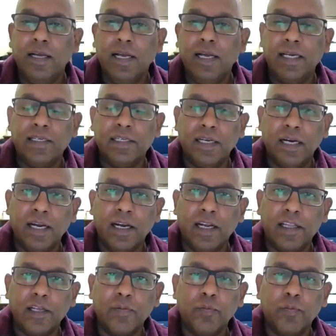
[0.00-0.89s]
at
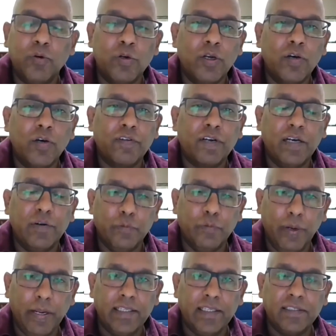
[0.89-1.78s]
another mode of
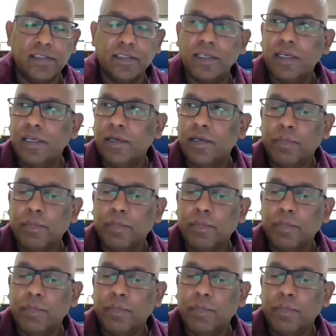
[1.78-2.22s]
conveyance,